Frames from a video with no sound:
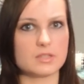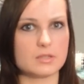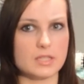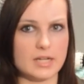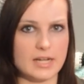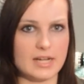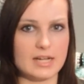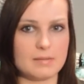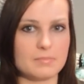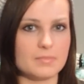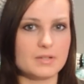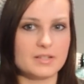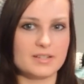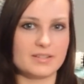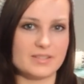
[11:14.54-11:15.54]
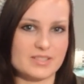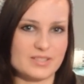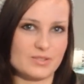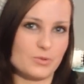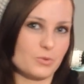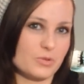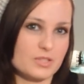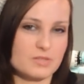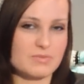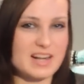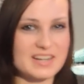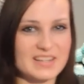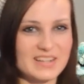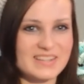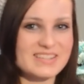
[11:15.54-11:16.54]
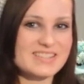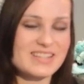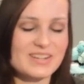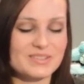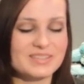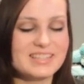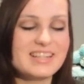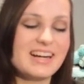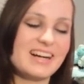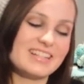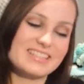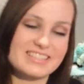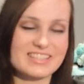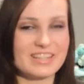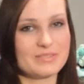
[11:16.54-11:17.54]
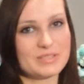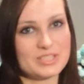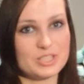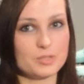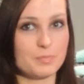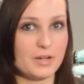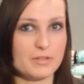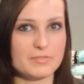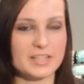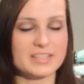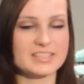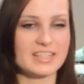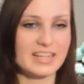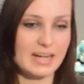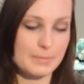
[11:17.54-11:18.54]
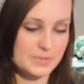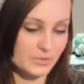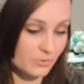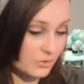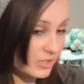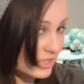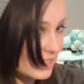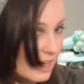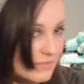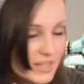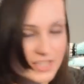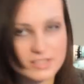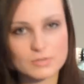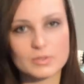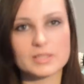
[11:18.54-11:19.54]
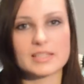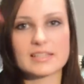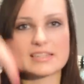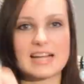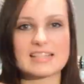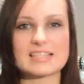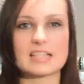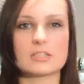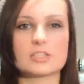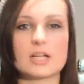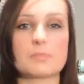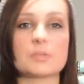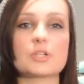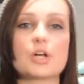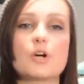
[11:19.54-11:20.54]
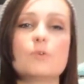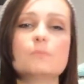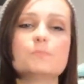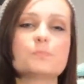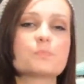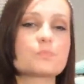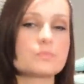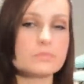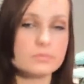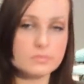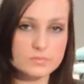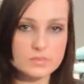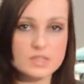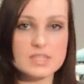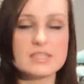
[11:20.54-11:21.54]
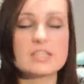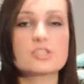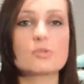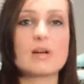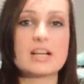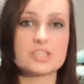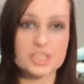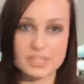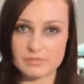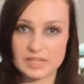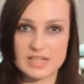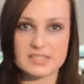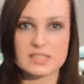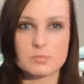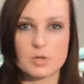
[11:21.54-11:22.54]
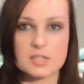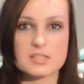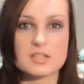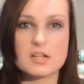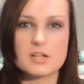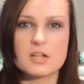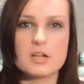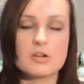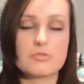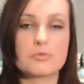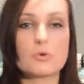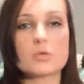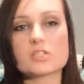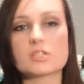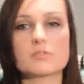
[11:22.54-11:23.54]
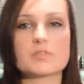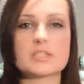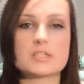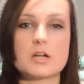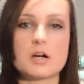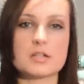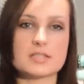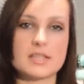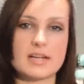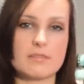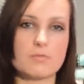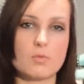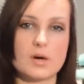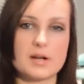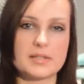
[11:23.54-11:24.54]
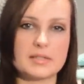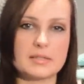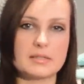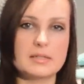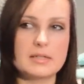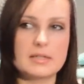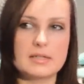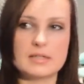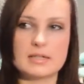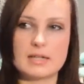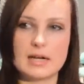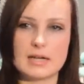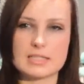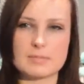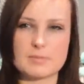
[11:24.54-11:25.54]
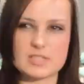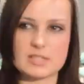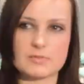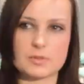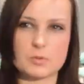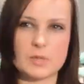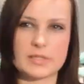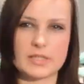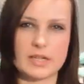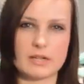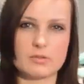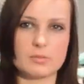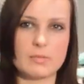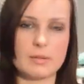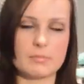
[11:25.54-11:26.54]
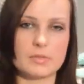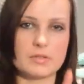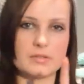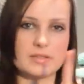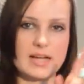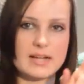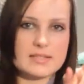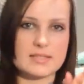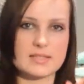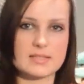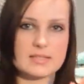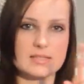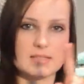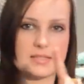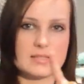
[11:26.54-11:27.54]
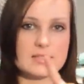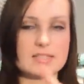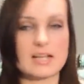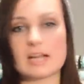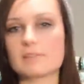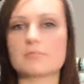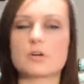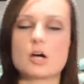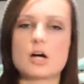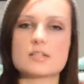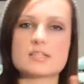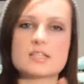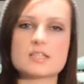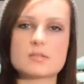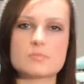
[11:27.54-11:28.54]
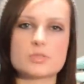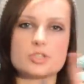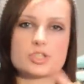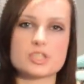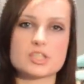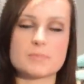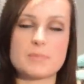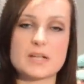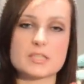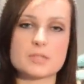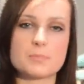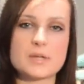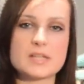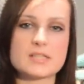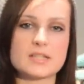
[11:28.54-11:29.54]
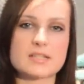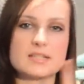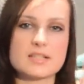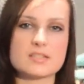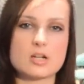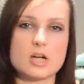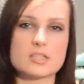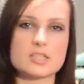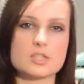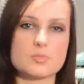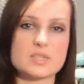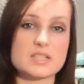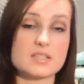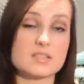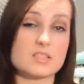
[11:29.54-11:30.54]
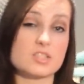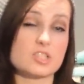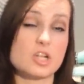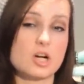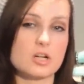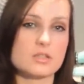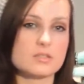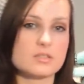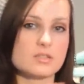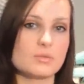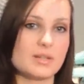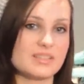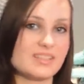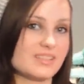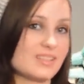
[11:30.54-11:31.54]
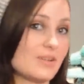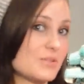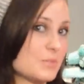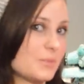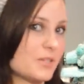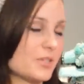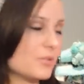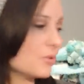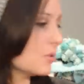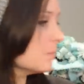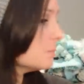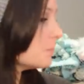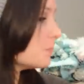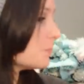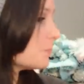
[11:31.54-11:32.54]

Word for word: the name, it's a horse running, so I just thought it was too perfect, and I absolutely love it, so I'll link that seller down below. And they do actually have custom ones for service dogs. They have one uh, specific one that I remembered, that's the sign for autism, which is the puzzle piece, and it says autism assistance dog, so I thought that was pretty cool.